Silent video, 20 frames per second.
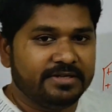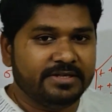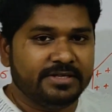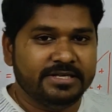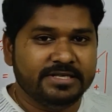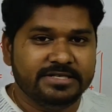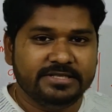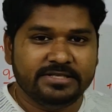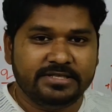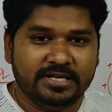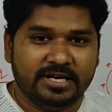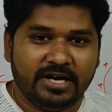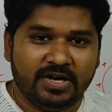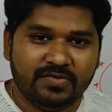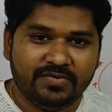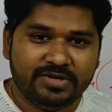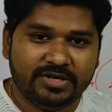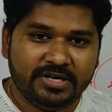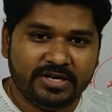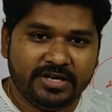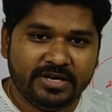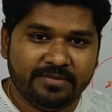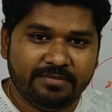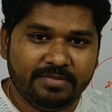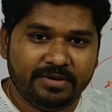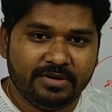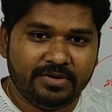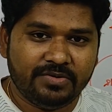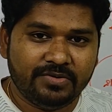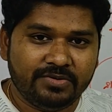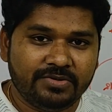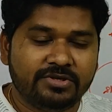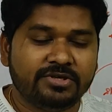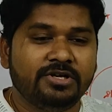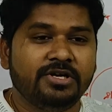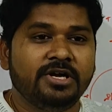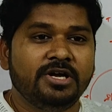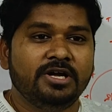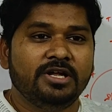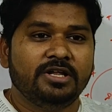Is it now clear
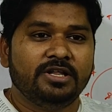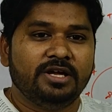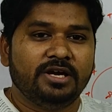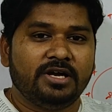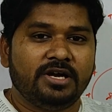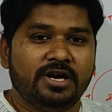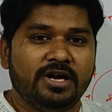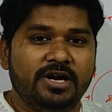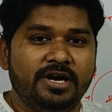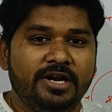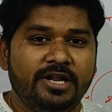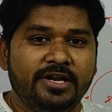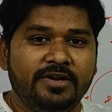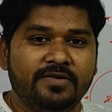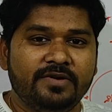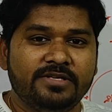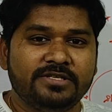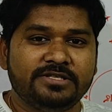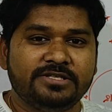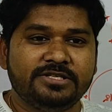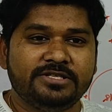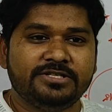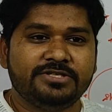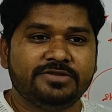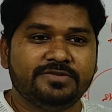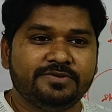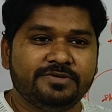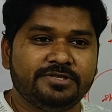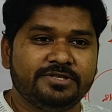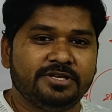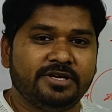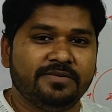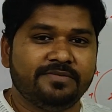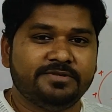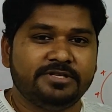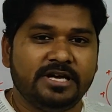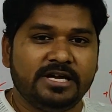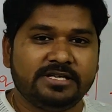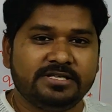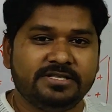about the continuous distribution
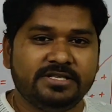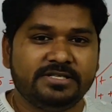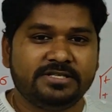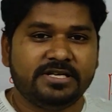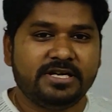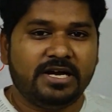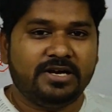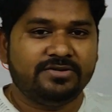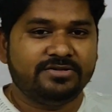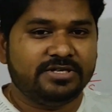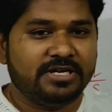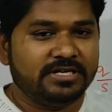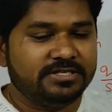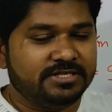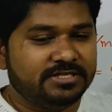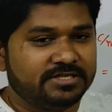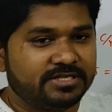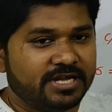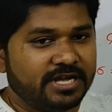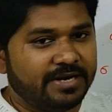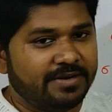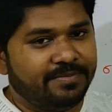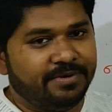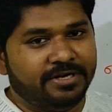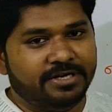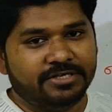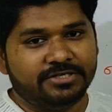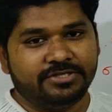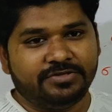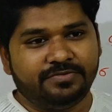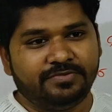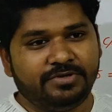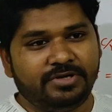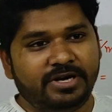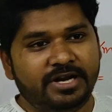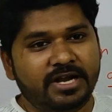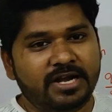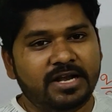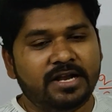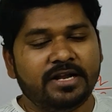of charges, how charges can be
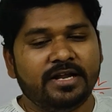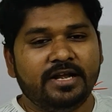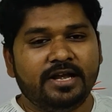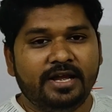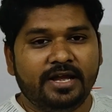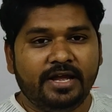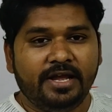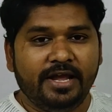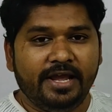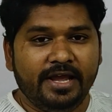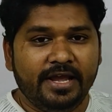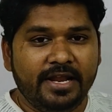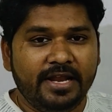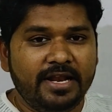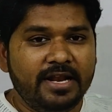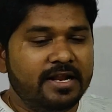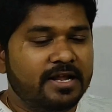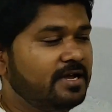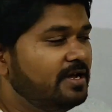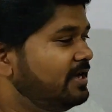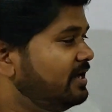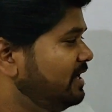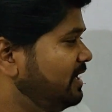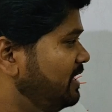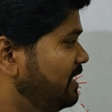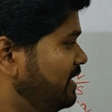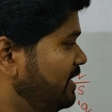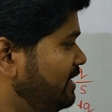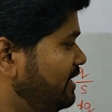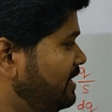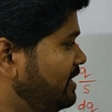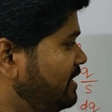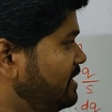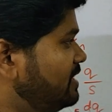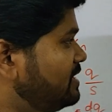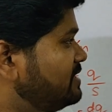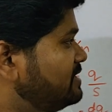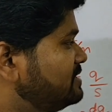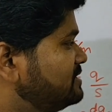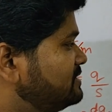distributed in
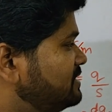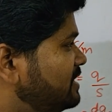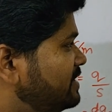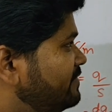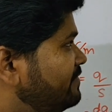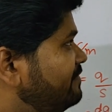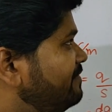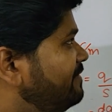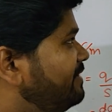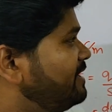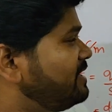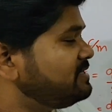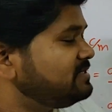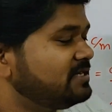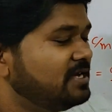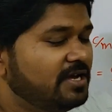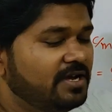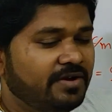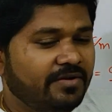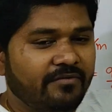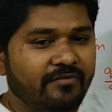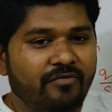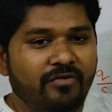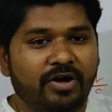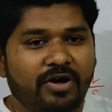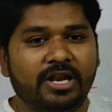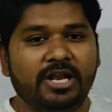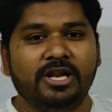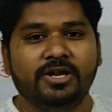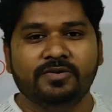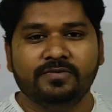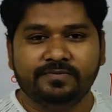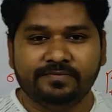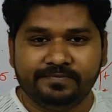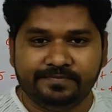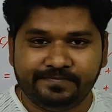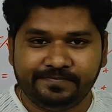line, surface, volume?